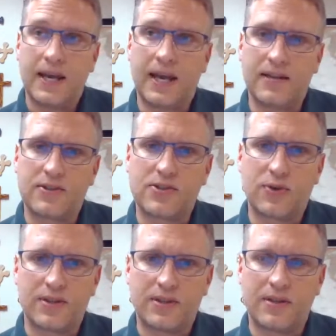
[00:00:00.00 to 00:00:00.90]
And
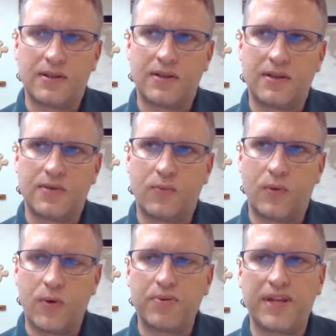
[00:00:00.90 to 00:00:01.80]
so
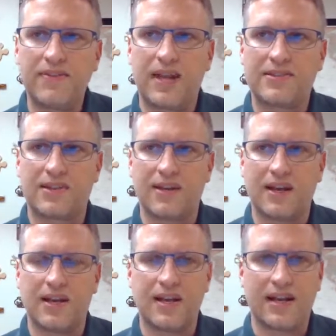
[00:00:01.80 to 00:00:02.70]
we believe that it's
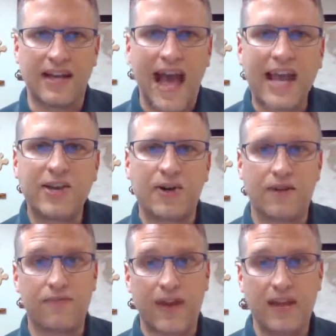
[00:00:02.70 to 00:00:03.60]
an
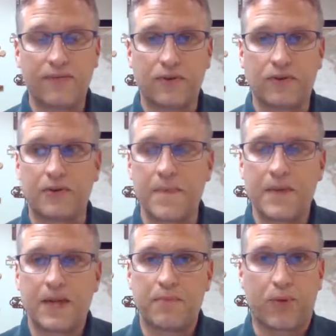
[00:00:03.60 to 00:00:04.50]
accurate and faithful
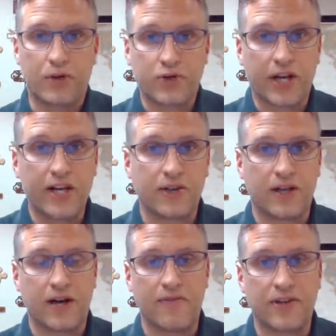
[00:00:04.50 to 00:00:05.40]

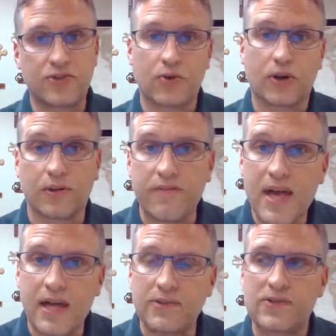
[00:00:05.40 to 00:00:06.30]
portrayal of historical
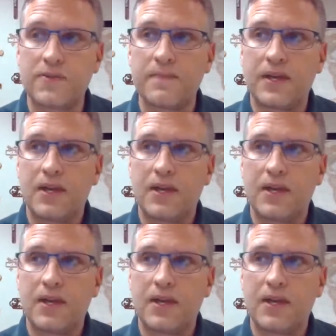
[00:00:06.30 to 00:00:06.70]
events.